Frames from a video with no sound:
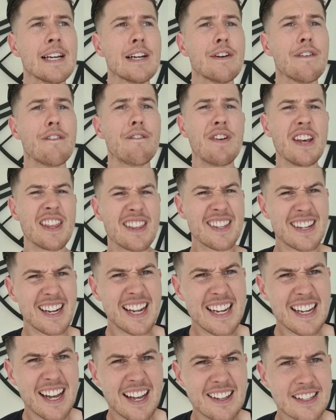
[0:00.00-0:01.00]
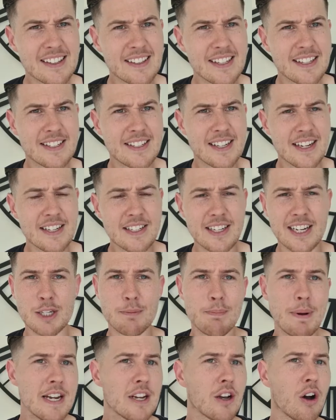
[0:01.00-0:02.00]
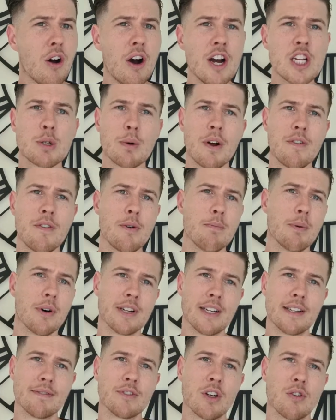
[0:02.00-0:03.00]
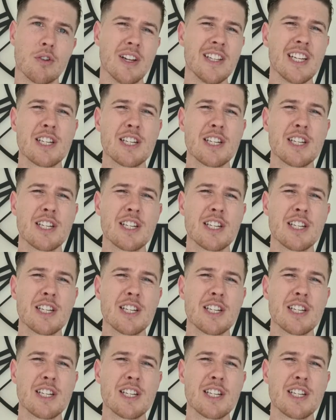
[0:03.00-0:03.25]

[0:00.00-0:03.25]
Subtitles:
Fifthly, I think this is be kind to everybody, all right?